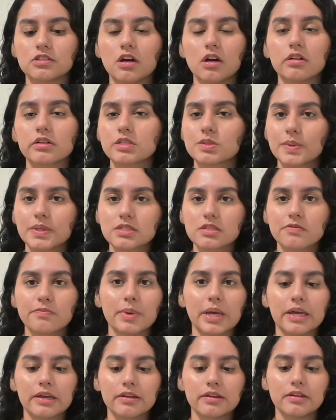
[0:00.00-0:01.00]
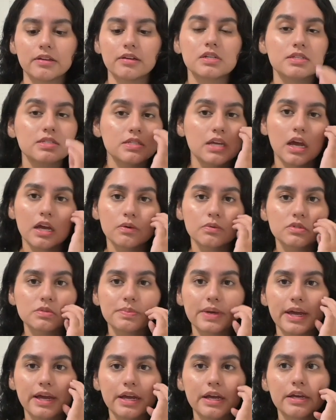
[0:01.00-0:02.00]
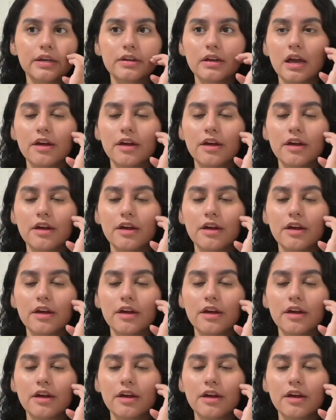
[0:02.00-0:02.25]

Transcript: all expenses paid, stay was paid,